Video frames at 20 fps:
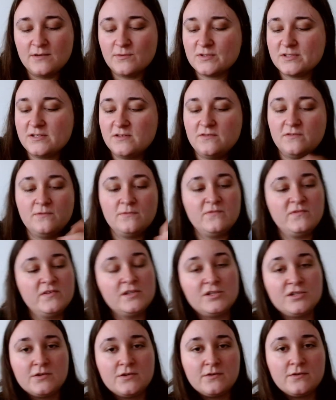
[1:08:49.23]
once you
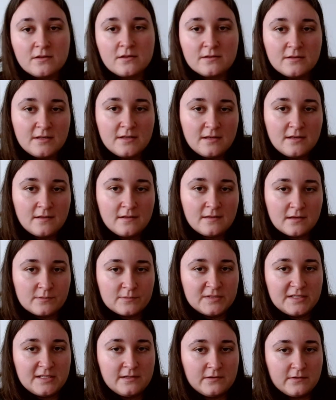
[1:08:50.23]
finish doing the
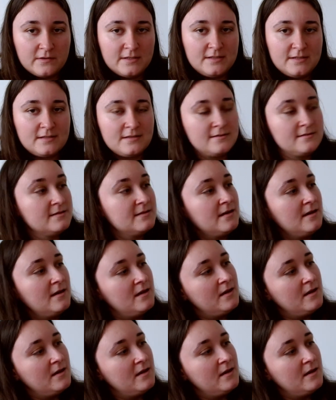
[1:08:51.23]
thumb decreases,